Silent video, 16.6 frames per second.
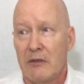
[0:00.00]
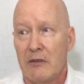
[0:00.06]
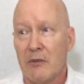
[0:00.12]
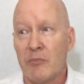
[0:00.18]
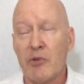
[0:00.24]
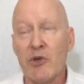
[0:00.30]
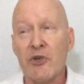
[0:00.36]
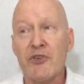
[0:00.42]

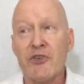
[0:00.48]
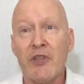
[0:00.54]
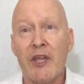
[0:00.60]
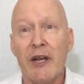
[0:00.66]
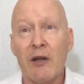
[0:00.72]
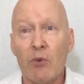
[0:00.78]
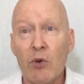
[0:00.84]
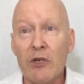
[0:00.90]
the person
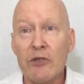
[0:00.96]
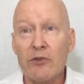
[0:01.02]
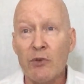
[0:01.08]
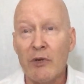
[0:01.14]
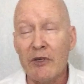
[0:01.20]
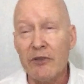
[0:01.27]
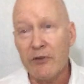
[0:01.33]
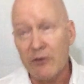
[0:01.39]
that I worked
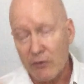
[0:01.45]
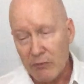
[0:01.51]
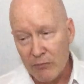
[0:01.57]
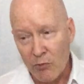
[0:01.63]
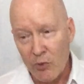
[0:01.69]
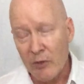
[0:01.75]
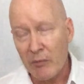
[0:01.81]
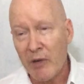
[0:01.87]
with,
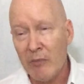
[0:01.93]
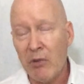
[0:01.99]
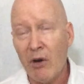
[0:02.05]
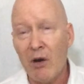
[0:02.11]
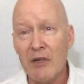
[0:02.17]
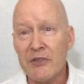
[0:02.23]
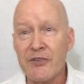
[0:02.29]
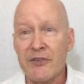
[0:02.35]
one of my
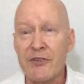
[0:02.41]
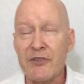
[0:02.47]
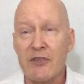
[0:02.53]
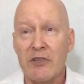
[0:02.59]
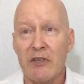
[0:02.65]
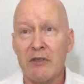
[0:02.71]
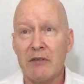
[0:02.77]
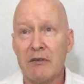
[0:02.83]
bosses,
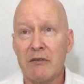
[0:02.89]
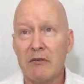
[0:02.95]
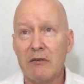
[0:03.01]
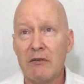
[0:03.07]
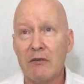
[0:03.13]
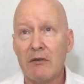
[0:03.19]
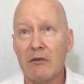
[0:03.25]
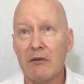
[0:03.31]
said,
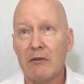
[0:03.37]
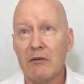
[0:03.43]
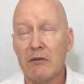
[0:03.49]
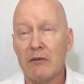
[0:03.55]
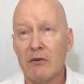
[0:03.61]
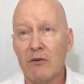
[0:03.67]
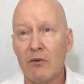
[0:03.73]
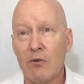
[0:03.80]

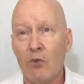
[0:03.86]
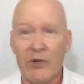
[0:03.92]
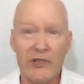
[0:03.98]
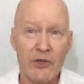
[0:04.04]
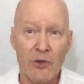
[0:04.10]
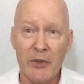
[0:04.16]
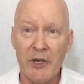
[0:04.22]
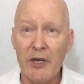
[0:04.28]

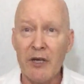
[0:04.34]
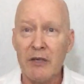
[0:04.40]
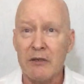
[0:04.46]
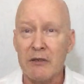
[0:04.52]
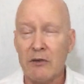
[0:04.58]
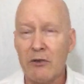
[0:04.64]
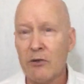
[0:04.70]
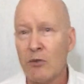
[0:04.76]
"What's going on?
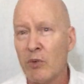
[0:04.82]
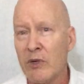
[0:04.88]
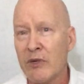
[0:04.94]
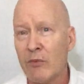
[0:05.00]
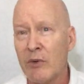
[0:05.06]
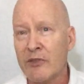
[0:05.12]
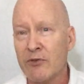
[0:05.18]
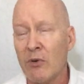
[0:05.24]

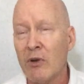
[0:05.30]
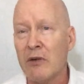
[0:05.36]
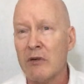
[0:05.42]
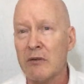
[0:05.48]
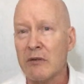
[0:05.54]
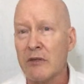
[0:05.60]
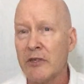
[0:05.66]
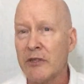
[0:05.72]
What's
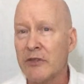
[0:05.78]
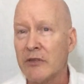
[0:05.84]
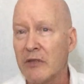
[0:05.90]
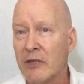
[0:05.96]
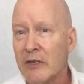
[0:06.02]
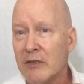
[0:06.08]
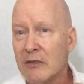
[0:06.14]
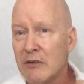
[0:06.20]
wrong?"
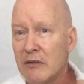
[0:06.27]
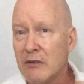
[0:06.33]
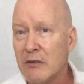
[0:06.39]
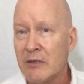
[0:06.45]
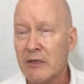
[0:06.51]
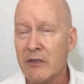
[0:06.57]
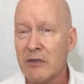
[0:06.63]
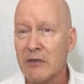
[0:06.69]
And
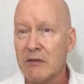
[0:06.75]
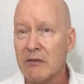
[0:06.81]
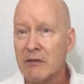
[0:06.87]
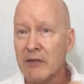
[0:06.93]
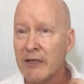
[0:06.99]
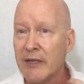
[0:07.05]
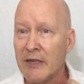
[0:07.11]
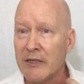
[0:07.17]

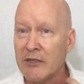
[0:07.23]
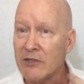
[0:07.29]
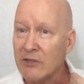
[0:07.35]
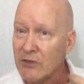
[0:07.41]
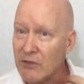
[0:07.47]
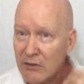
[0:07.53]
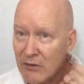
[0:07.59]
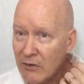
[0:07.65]
I
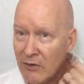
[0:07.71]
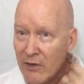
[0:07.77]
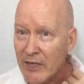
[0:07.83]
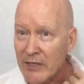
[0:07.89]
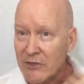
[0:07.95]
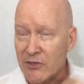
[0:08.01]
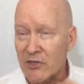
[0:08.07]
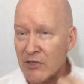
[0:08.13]
just go,
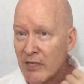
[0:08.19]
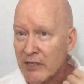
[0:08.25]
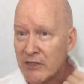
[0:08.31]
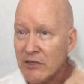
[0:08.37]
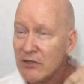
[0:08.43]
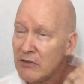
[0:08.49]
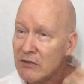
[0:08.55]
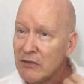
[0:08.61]

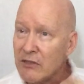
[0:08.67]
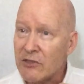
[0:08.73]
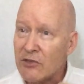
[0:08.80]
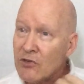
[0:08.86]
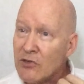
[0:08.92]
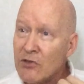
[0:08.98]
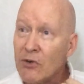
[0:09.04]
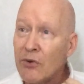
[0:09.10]

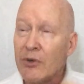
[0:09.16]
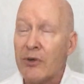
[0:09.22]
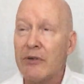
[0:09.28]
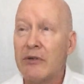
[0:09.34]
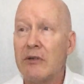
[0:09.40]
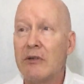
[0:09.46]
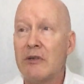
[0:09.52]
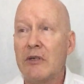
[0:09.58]
it's
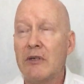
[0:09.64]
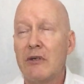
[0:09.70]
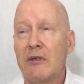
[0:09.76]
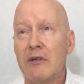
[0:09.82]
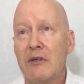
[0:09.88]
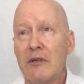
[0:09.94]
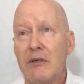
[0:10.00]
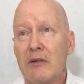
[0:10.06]
sore.
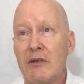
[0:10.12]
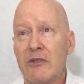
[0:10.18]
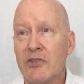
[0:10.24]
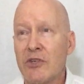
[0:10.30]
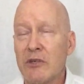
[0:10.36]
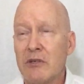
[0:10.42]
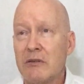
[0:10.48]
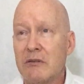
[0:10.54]
And
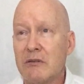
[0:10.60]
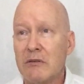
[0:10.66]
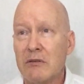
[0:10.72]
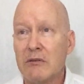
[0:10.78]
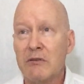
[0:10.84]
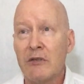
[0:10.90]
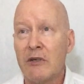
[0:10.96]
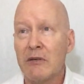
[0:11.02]
she,
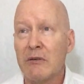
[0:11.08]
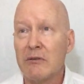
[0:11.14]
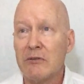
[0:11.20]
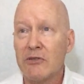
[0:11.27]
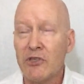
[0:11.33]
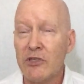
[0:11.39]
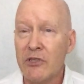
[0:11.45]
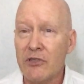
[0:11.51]

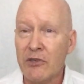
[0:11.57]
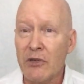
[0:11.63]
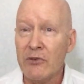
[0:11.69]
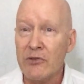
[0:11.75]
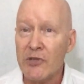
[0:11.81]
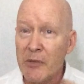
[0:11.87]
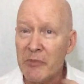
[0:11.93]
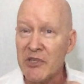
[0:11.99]
she just
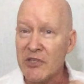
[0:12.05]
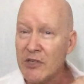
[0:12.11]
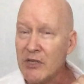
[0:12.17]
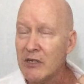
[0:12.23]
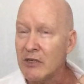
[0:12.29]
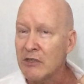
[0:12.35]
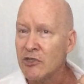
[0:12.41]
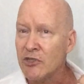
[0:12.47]
goes, "Let me
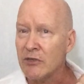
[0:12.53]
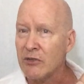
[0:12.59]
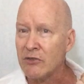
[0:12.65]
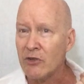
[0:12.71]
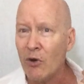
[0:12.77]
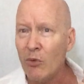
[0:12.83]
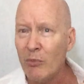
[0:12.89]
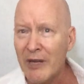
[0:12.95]
see." And she
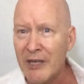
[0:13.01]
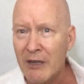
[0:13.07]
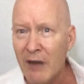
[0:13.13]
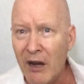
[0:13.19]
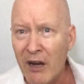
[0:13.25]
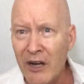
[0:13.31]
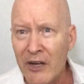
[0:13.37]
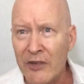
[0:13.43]
goes, "Oh my
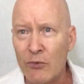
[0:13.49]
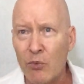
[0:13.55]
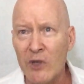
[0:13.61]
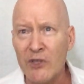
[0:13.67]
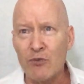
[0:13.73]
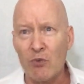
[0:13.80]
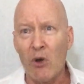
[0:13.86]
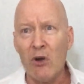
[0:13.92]
God,
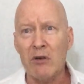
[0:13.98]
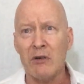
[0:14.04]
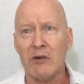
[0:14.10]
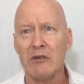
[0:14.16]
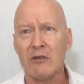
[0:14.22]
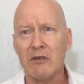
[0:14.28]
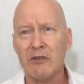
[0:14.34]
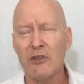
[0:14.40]
what's
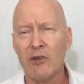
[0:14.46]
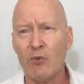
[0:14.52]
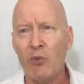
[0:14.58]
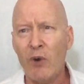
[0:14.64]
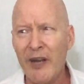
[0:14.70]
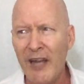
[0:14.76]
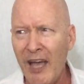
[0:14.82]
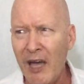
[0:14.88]
wrong?
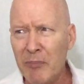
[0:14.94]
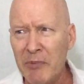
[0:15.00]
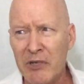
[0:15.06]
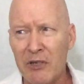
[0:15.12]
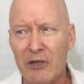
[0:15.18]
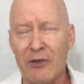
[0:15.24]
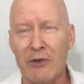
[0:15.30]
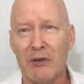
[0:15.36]
What
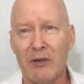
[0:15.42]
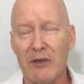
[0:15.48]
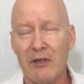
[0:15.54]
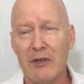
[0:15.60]
happened to you?"